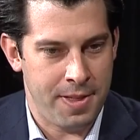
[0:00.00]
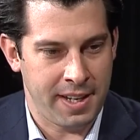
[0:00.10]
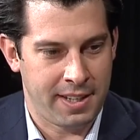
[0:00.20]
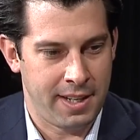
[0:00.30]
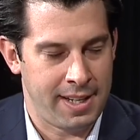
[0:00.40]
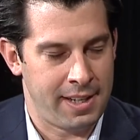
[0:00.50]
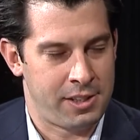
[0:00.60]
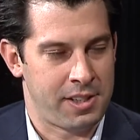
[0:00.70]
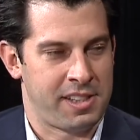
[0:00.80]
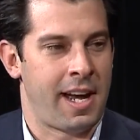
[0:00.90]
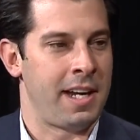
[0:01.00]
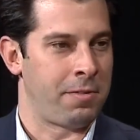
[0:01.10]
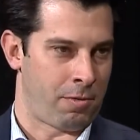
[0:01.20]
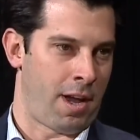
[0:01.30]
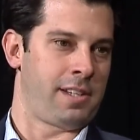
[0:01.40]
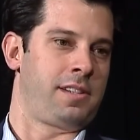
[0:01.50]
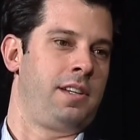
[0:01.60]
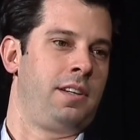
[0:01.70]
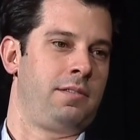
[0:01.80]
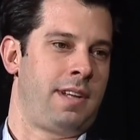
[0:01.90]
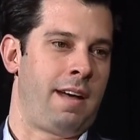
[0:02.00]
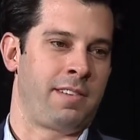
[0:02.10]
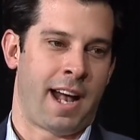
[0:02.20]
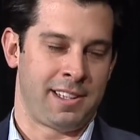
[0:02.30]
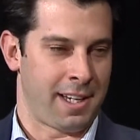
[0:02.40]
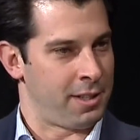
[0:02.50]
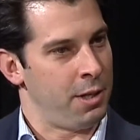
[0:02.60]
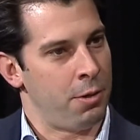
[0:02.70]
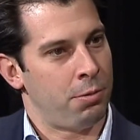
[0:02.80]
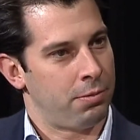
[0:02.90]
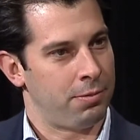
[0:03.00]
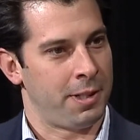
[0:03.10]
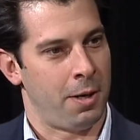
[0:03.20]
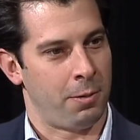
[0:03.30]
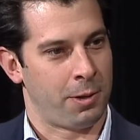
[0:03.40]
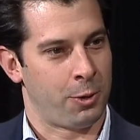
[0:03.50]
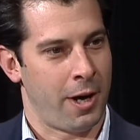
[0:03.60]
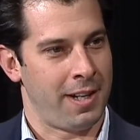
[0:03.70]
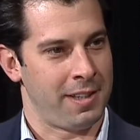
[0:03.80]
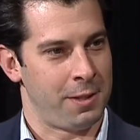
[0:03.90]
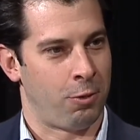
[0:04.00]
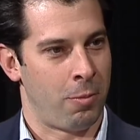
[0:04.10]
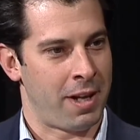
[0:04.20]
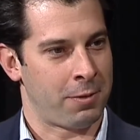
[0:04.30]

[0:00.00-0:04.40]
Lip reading: think it's just exciting for us to have guys like you, creating these formats